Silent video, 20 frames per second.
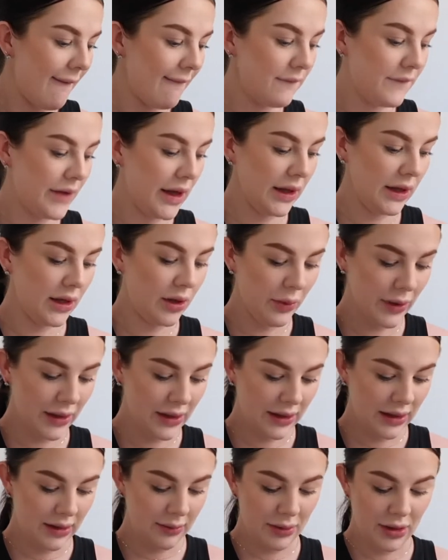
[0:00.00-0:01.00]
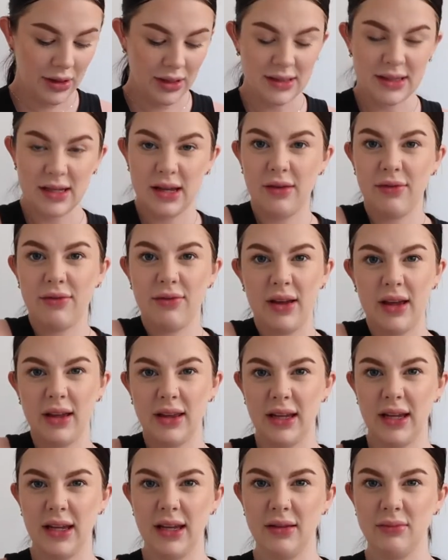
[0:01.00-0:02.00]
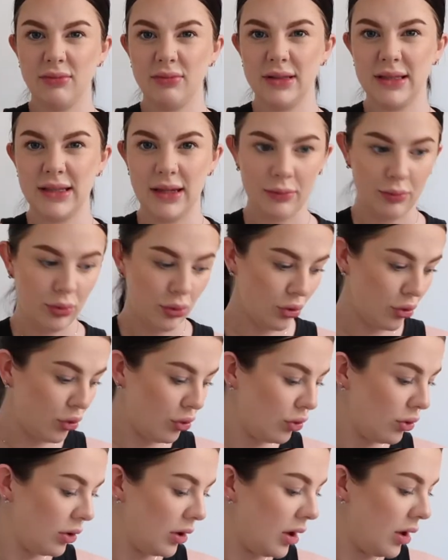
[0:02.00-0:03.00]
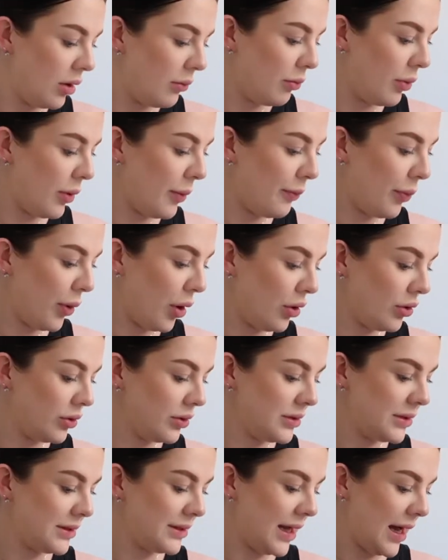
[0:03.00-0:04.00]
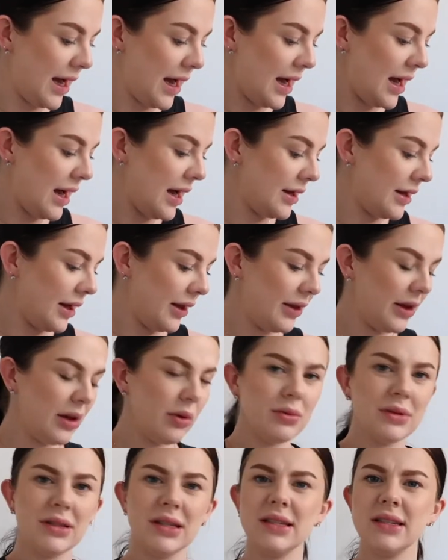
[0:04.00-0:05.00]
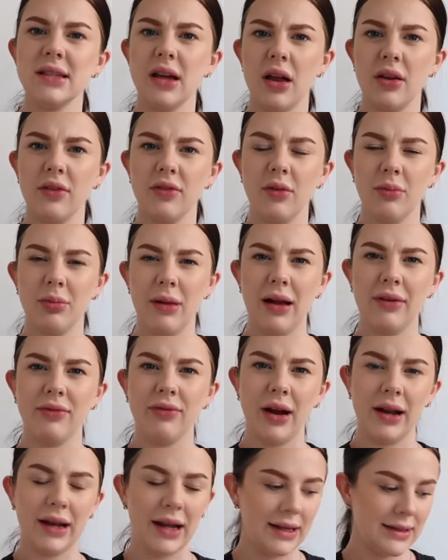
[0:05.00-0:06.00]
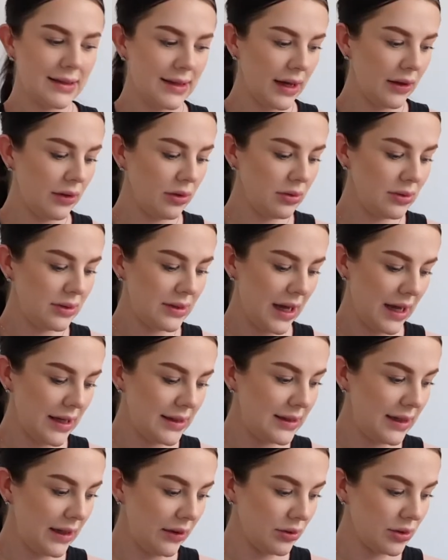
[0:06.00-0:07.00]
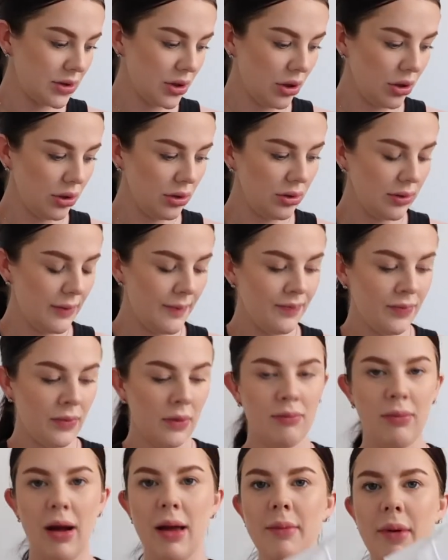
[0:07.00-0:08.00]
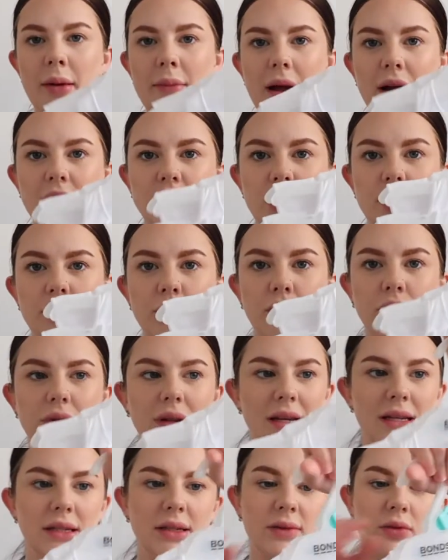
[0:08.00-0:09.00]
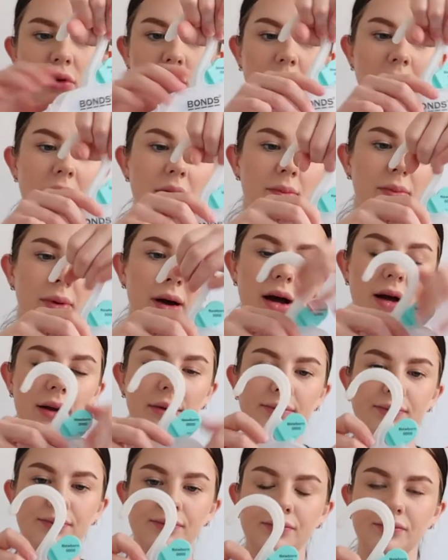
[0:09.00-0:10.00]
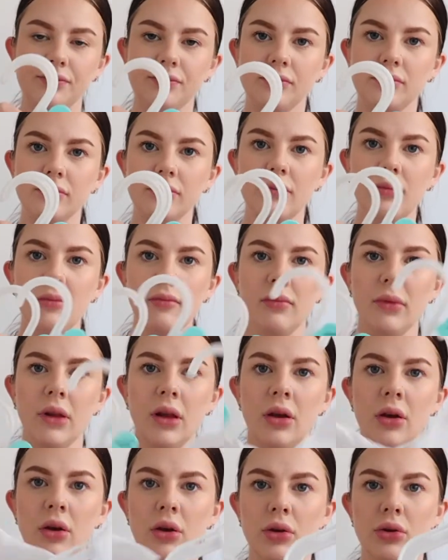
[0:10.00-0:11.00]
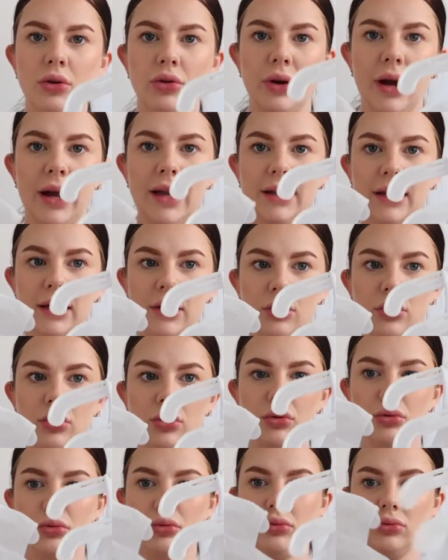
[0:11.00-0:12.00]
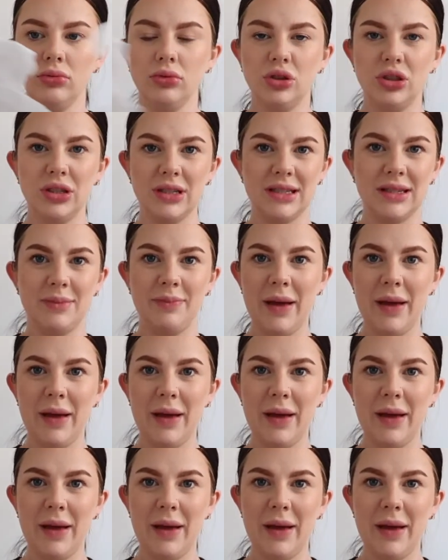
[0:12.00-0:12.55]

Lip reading: fairly quickly because they're fairly simple. But Bonds had, I think it was the start of the Black Friday sales, had deals on. My mum actually bought these for me, but great little, just